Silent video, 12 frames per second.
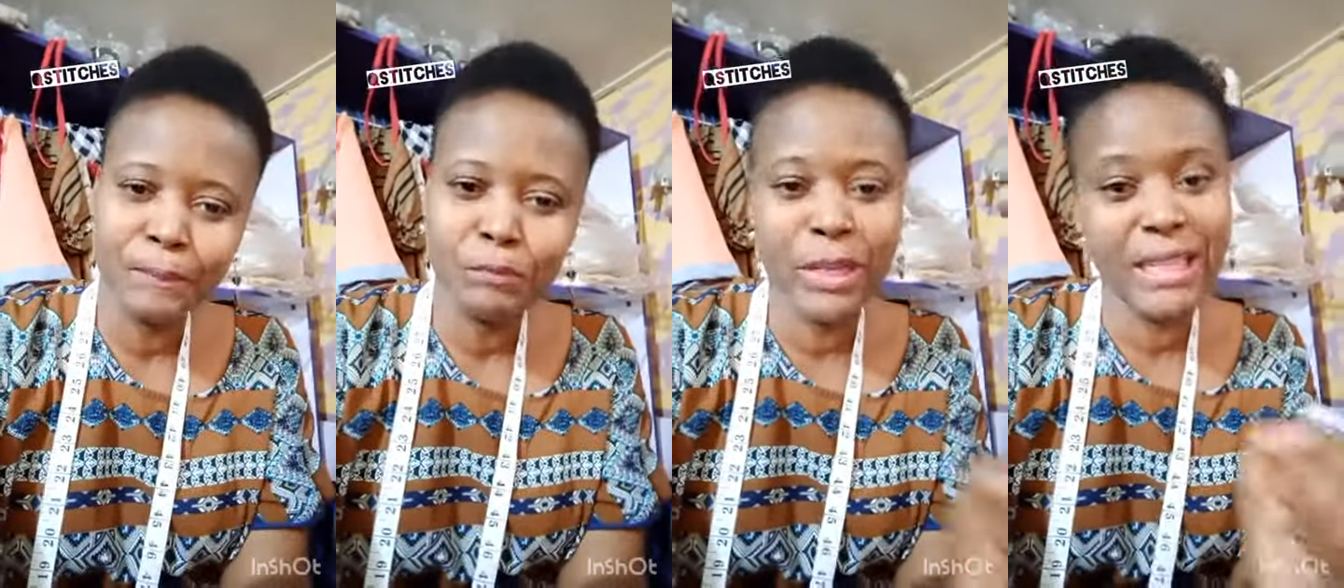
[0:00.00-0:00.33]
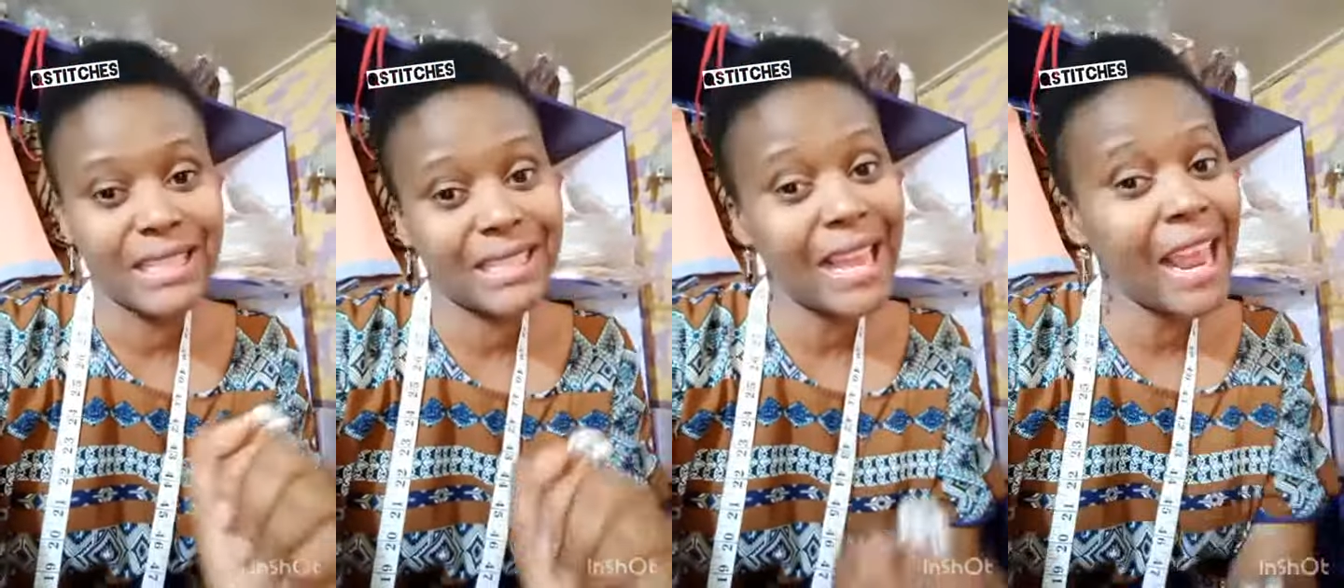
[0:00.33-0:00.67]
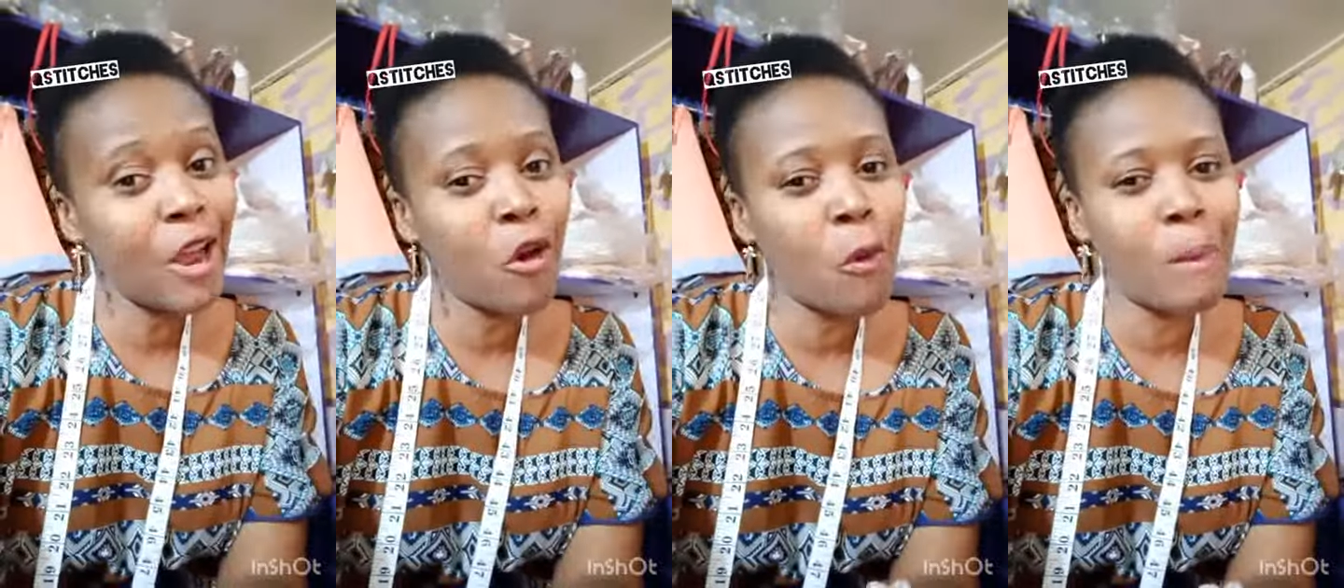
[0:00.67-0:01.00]
Please
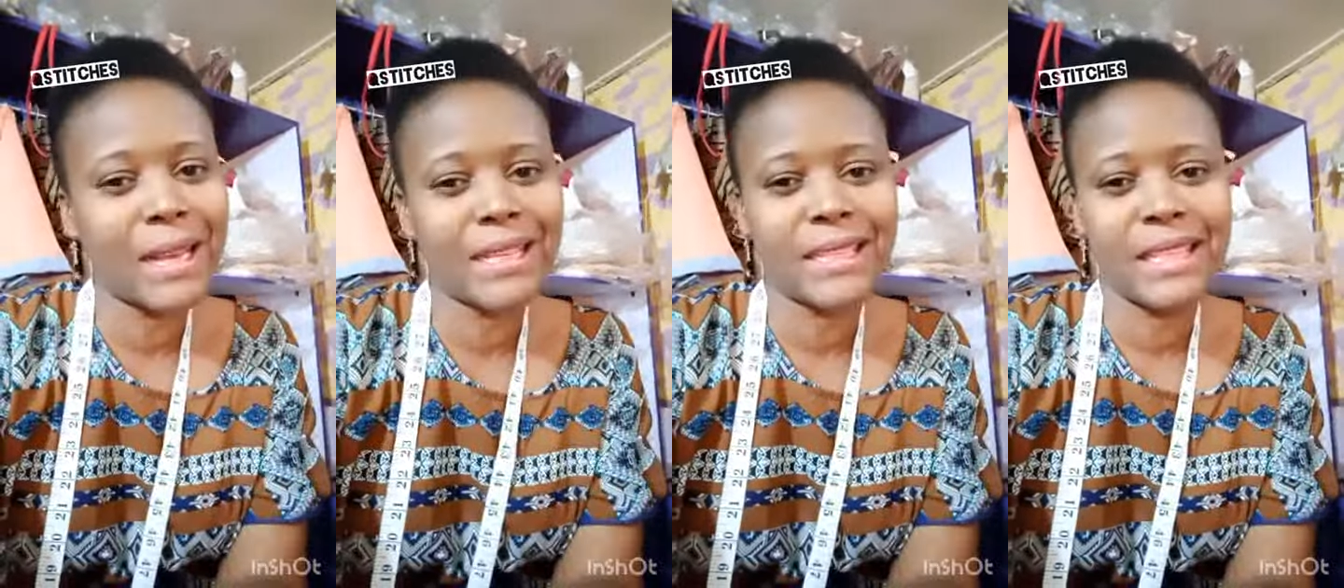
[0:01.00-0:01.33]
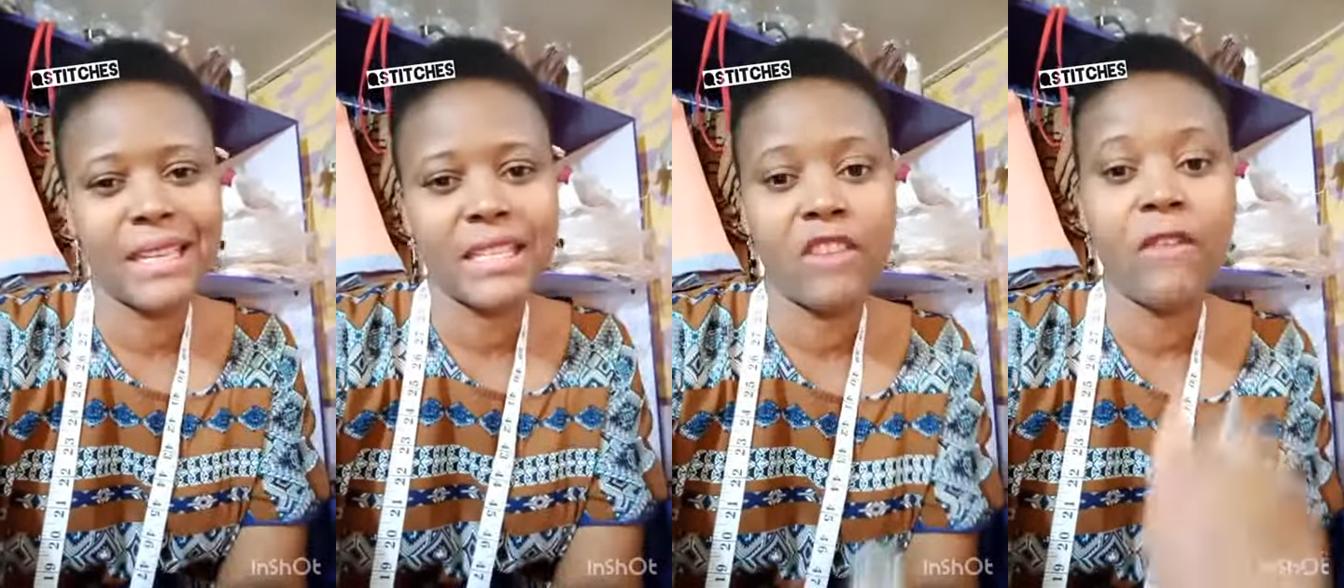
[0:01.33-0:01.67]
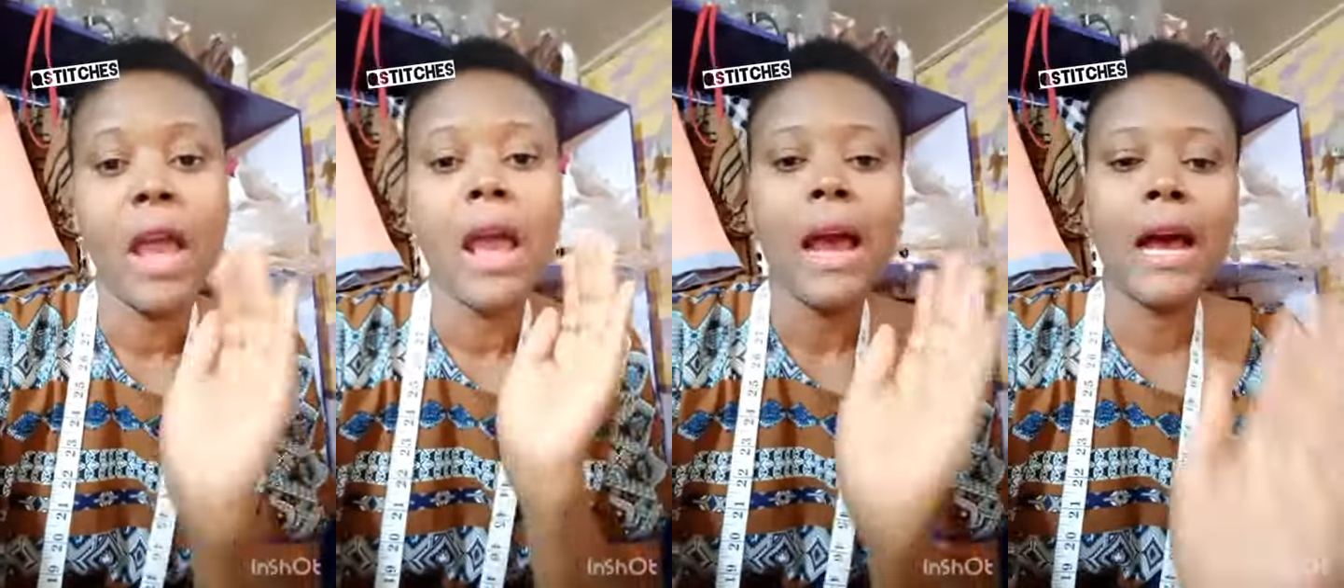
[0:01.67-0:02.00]
stay home and stay safe,
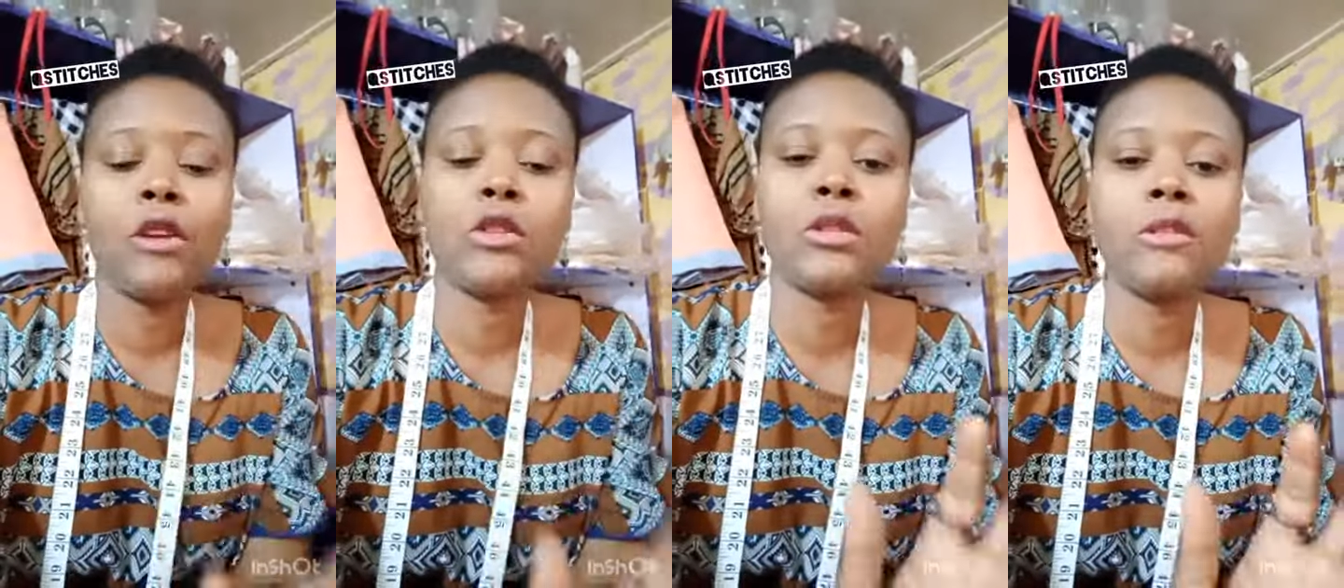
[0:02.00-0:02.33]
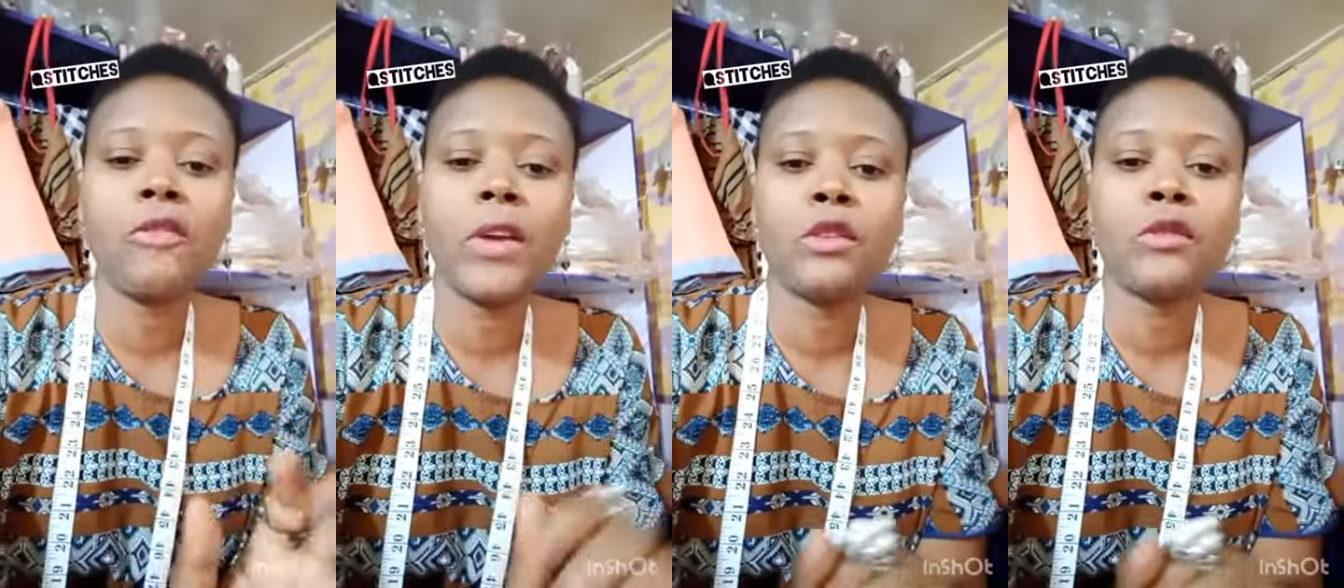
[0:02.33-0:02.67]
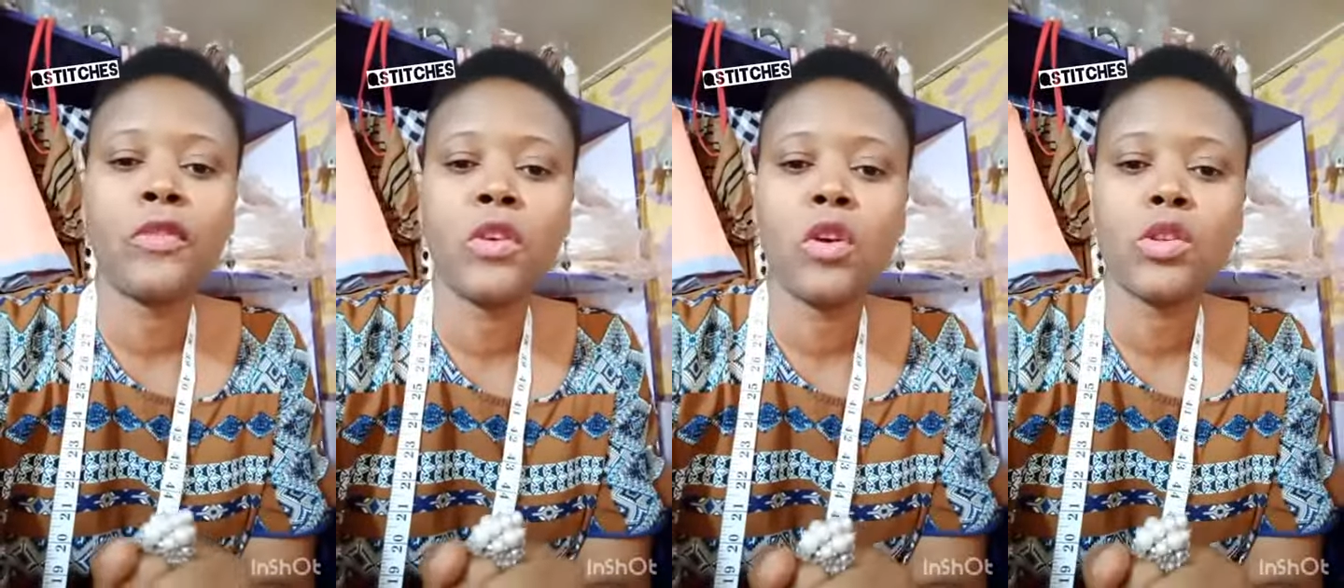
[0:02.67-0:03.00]
and also don't forget to
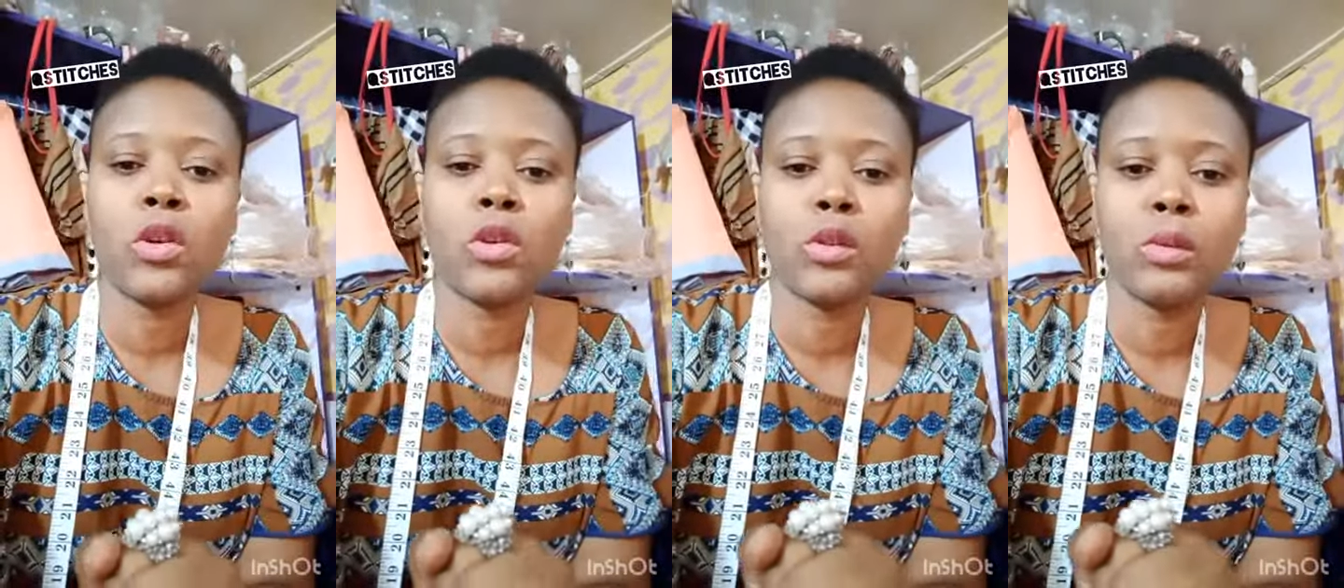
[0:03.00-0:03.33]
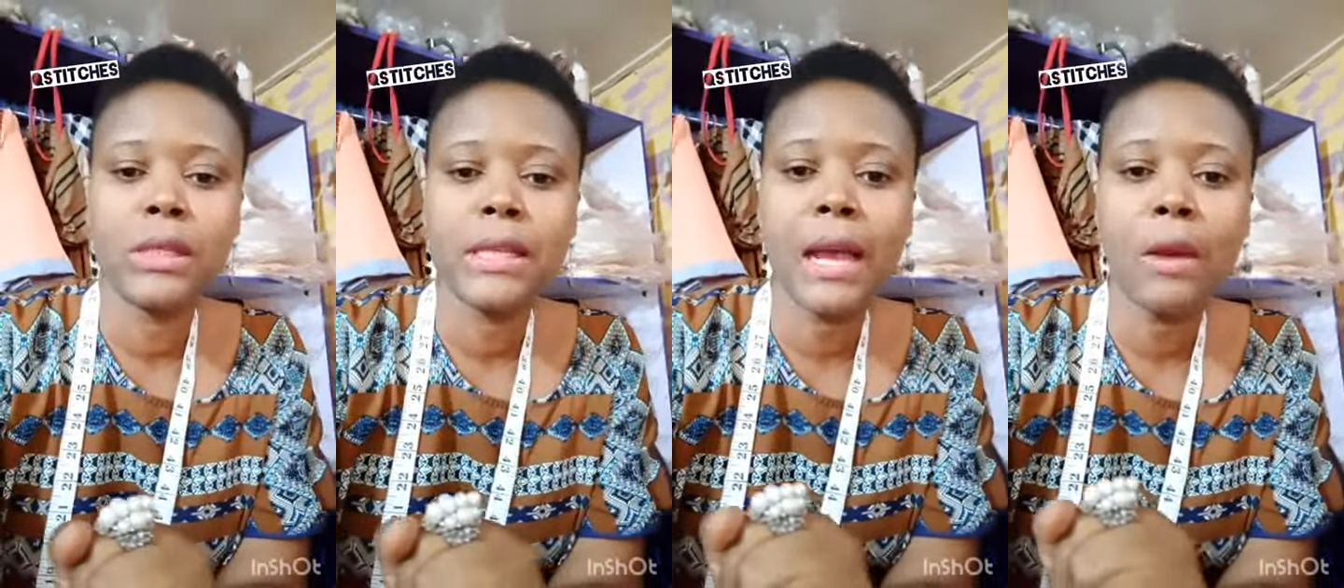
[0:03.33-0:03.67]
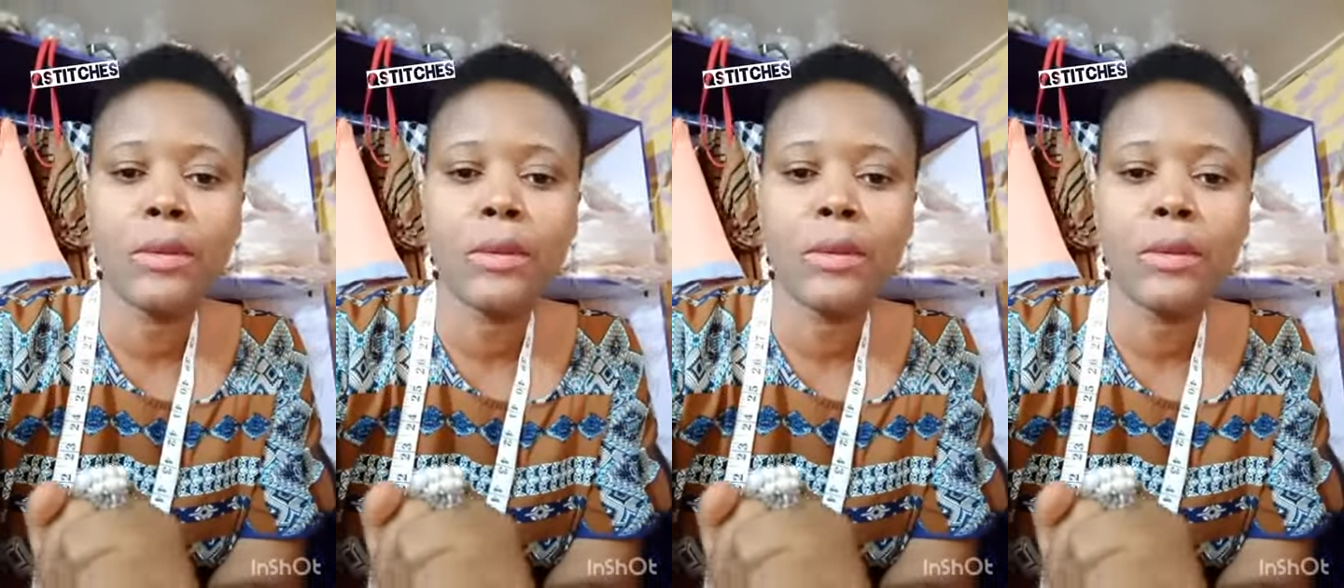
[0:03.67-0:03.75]
follow us on Twitter,